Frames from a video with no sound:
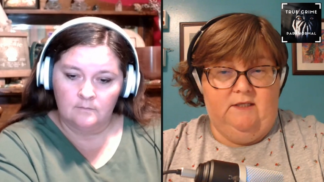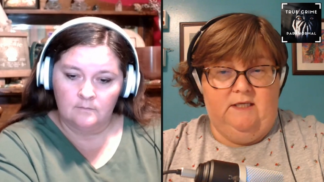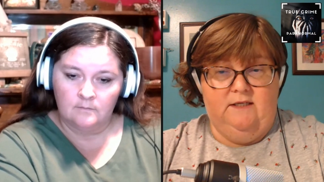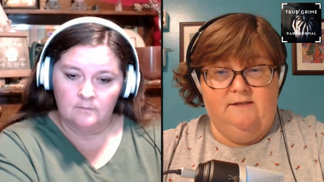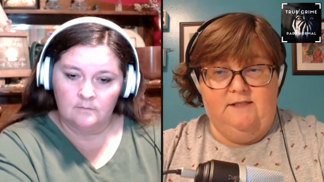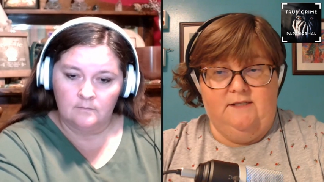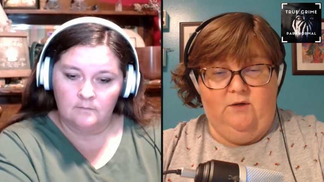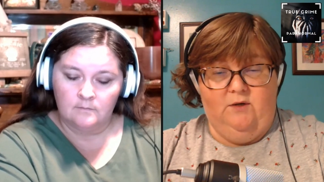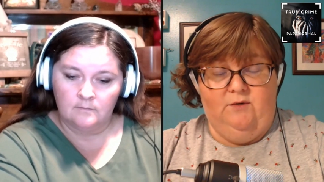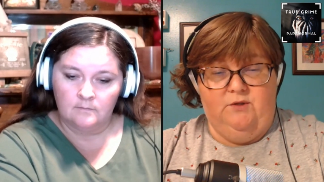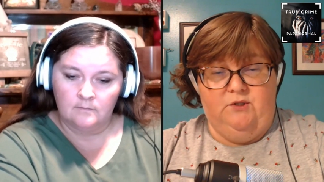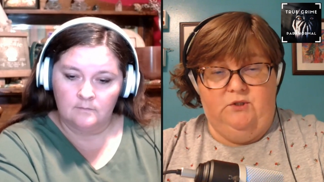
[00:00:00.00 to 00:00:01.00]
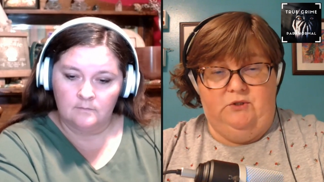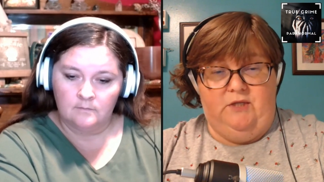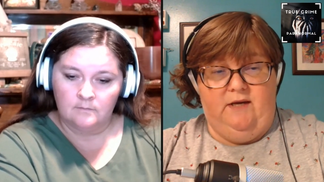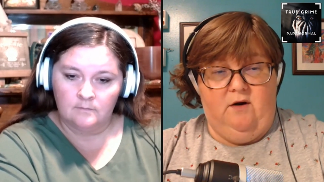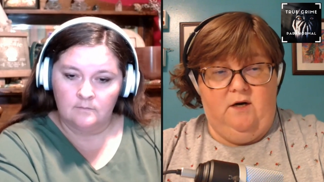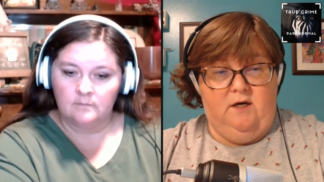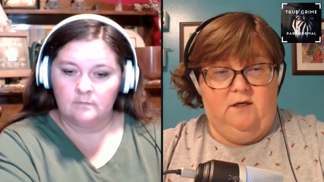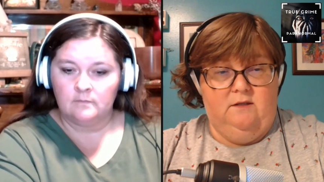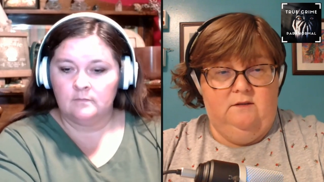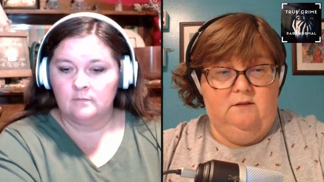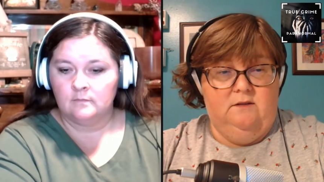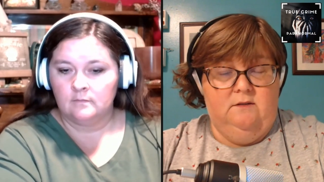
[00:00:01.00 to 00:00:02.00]
Speaker 1: he doesn't agree with that they are
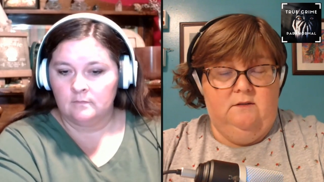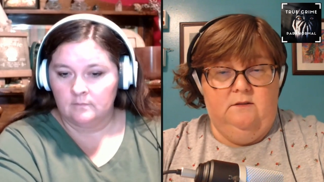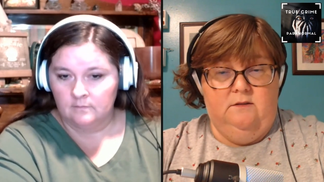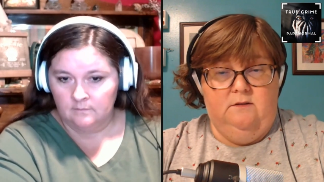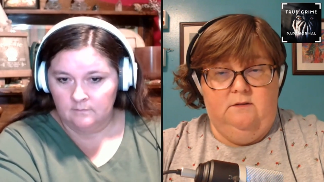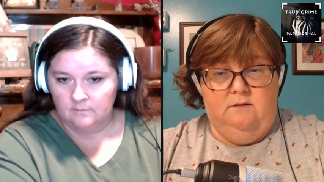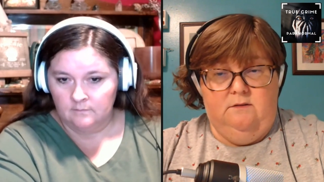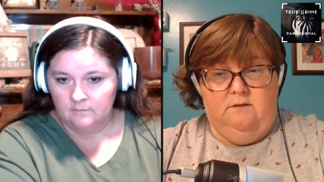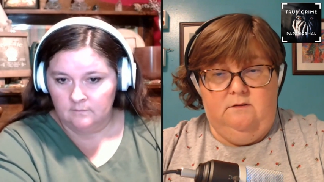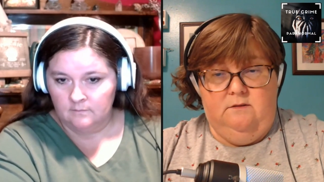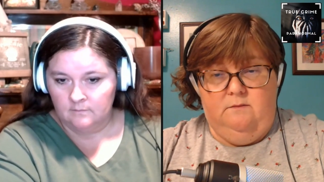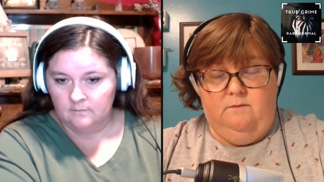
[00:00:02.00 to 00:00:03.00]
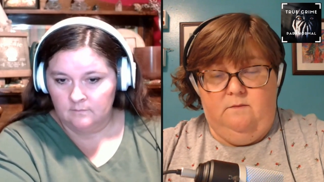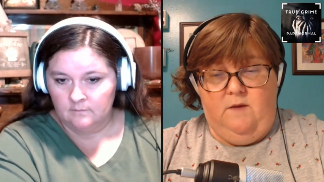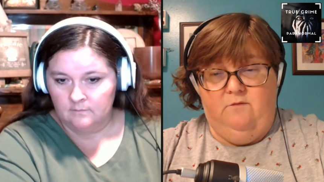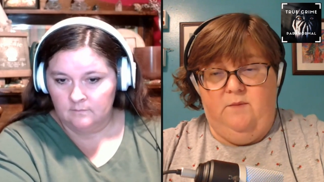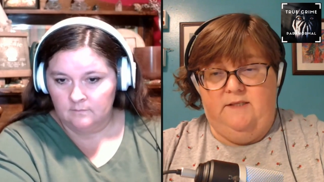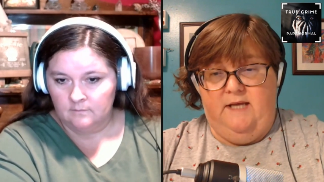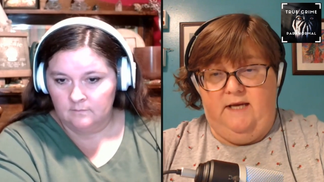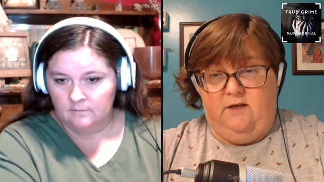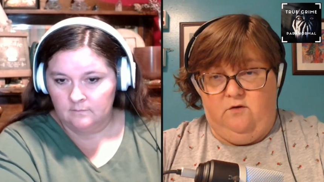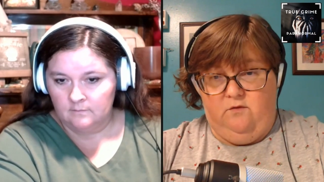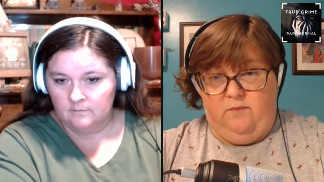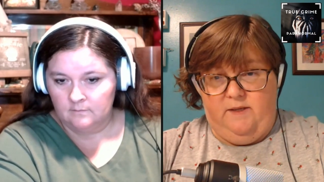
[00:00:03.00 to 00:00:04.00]
have been taken
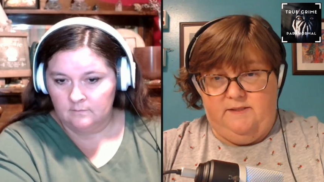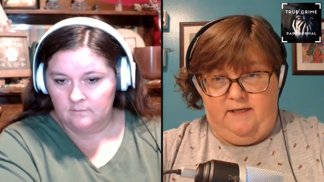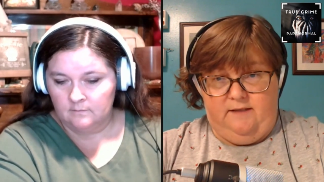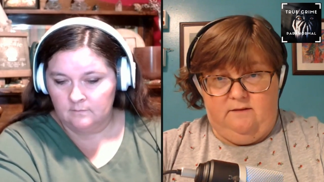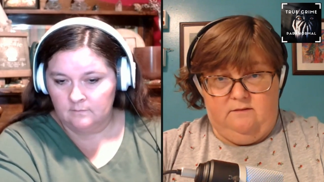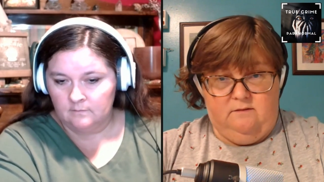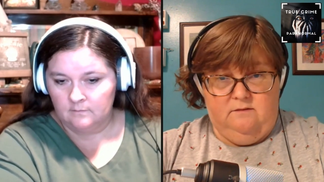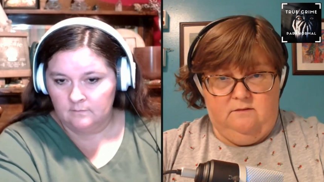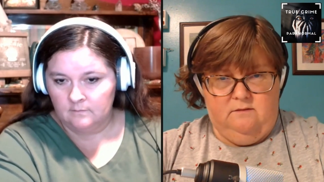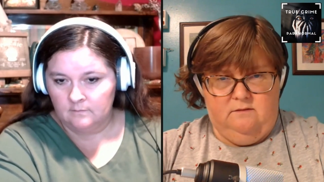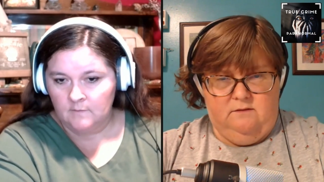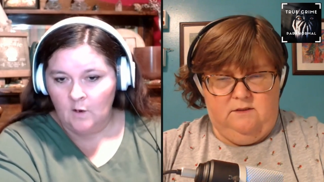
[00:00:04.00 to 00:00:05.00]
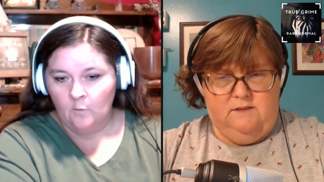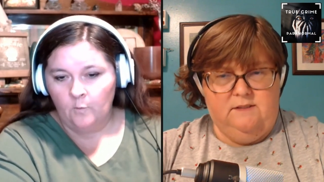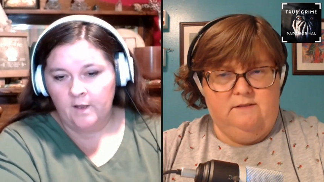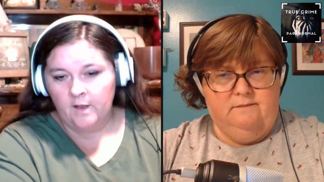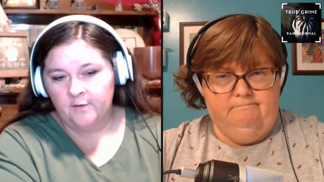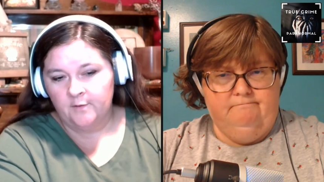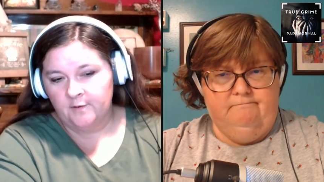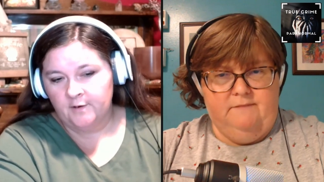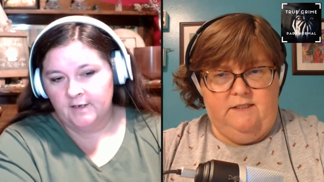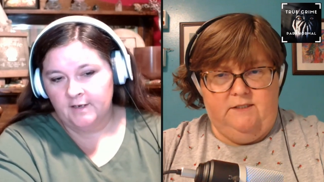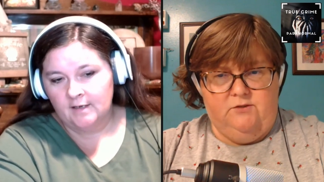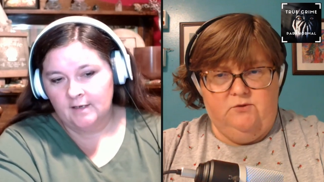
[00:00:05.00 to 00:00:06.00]
over by Satan.
Speaker 2: well, or
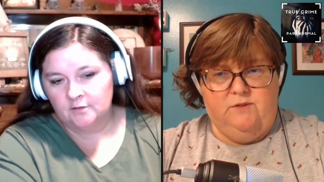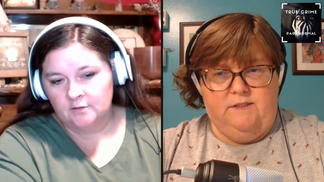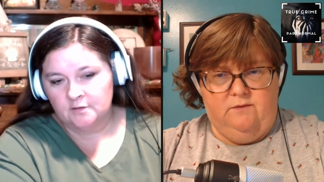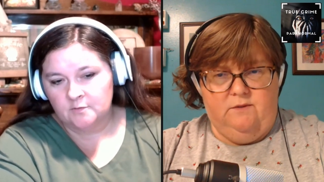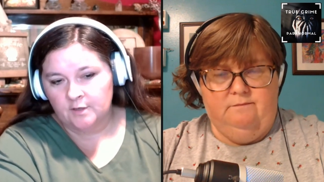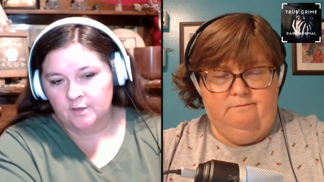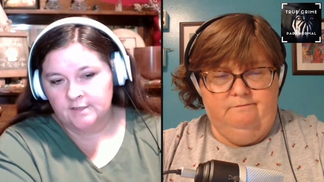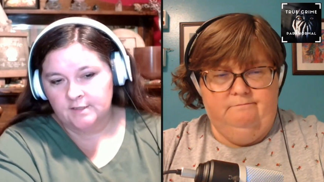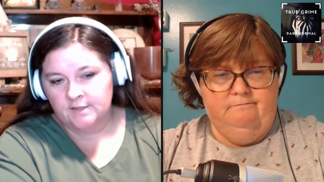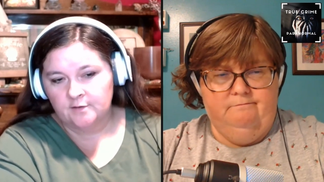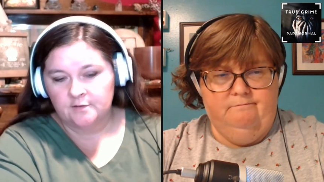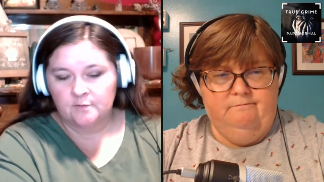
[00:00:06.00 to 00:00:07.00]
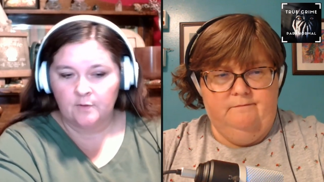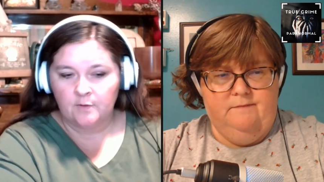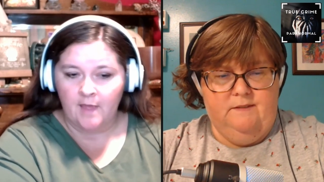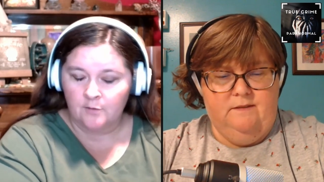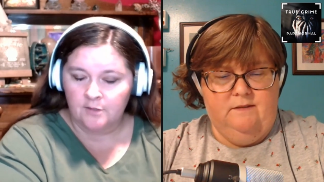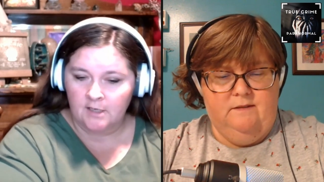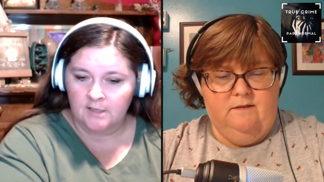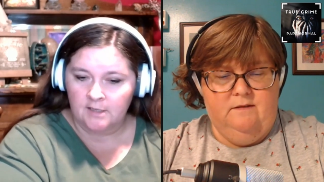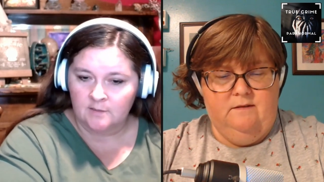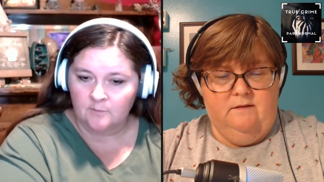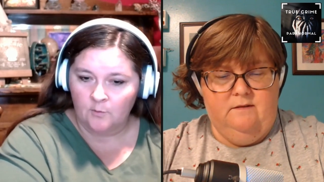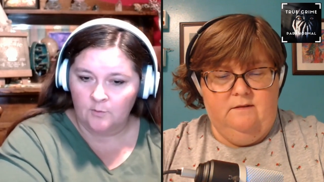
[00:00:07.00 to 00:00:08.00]
in Hector's one. words, those without
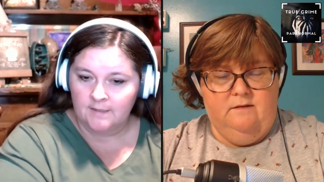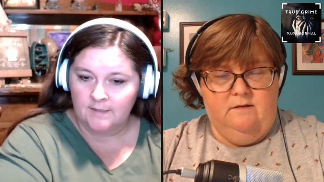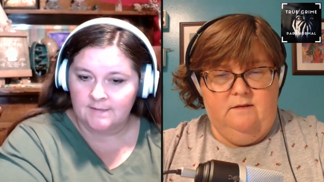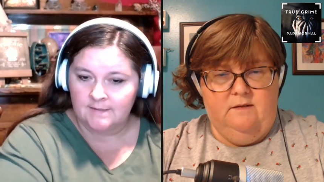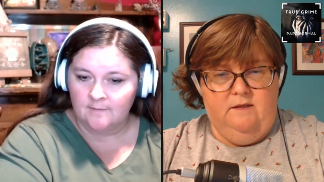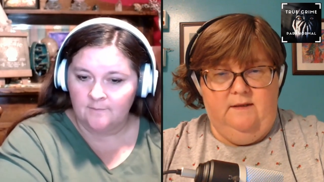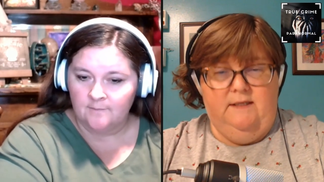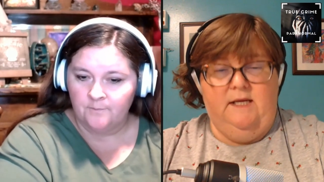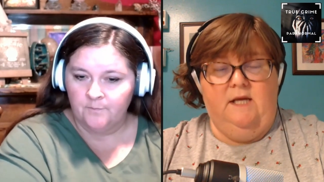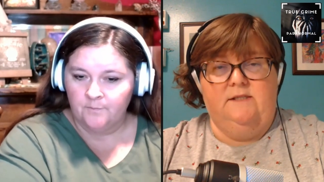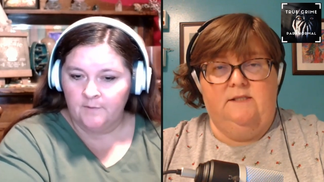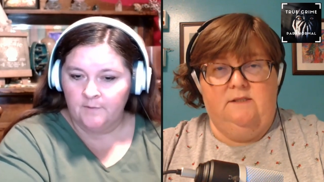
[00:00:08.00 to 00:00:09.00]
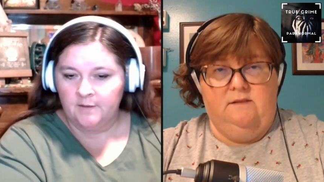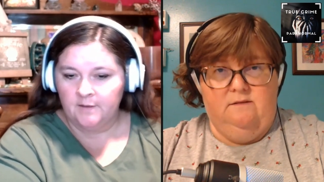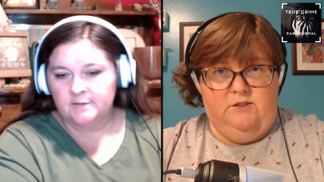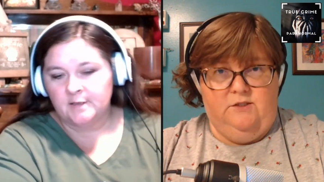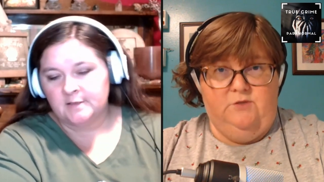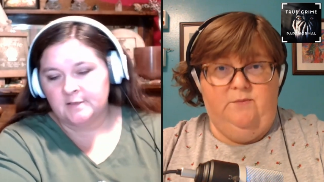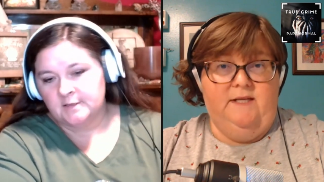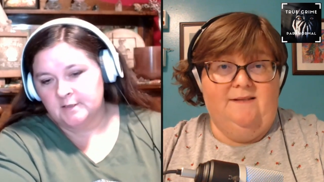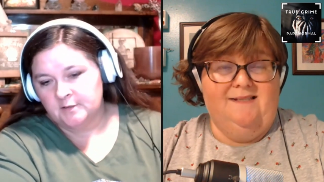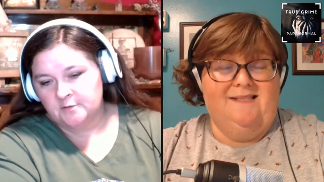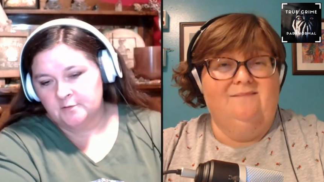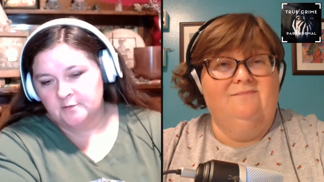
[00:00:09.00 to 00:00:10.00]
testimonies.
Speaker 1: Yes, which That's
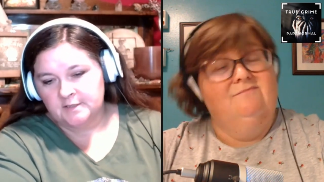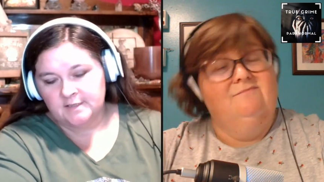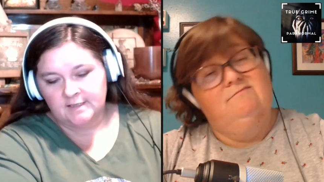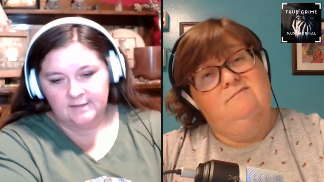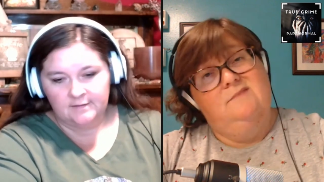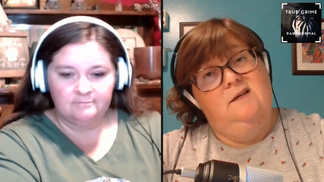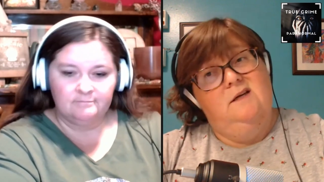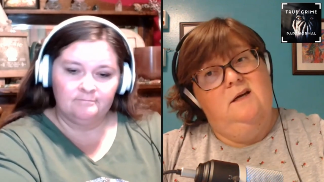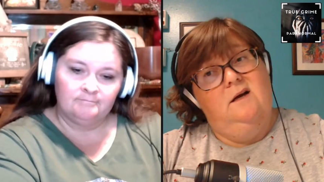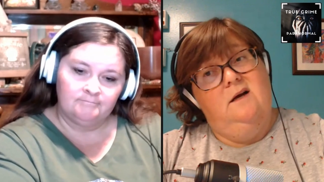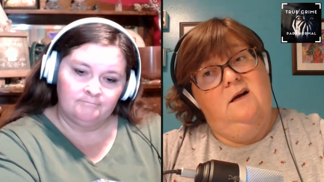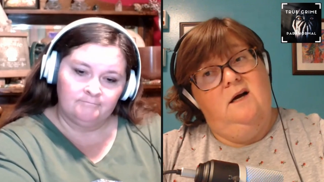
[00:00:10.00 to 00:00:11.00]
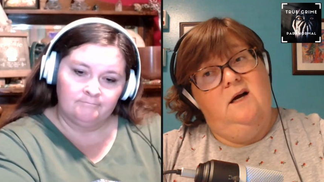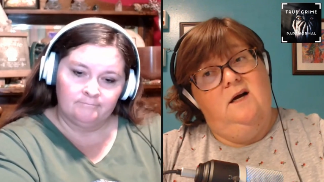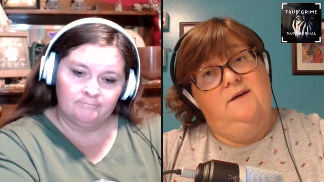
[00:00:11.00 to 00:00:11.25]
means interesting uh,